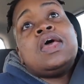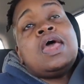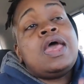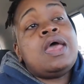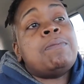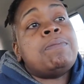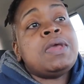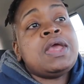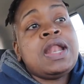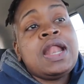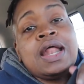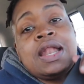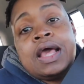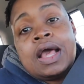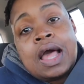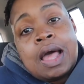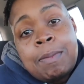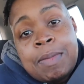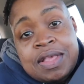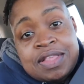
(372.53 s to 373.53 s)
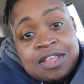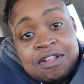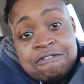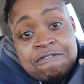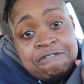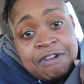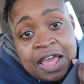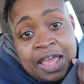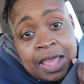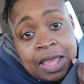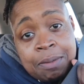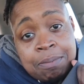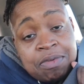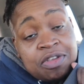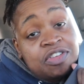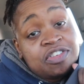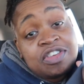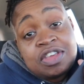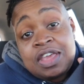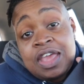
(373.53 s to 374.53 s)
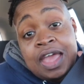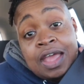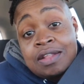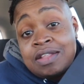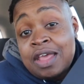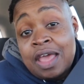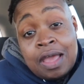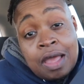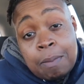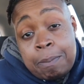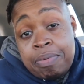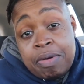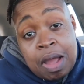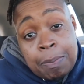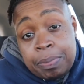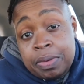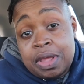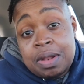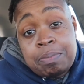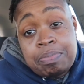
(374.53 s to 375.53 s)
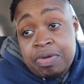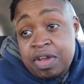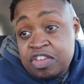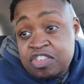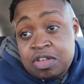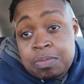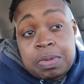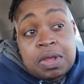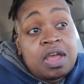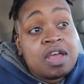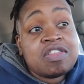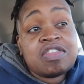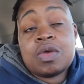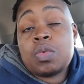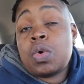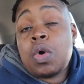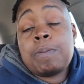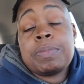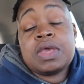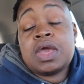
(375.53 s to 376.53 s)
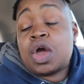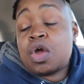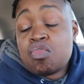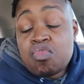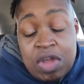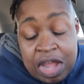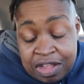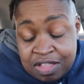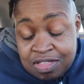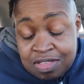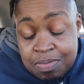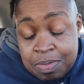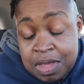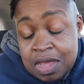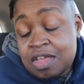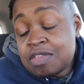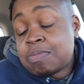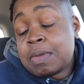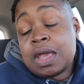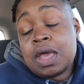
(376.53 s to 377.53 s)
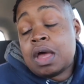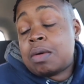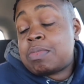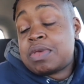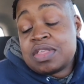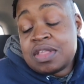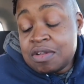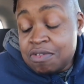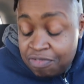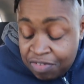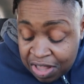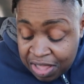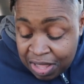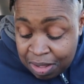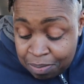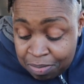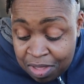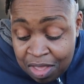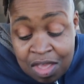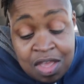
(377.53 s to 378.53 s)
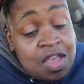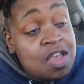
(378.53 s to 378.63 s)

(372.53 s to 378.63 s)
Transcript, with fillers: And being that the gum is inflamed, she can't take a proper impression because it won't be correct because my gum is inflamed.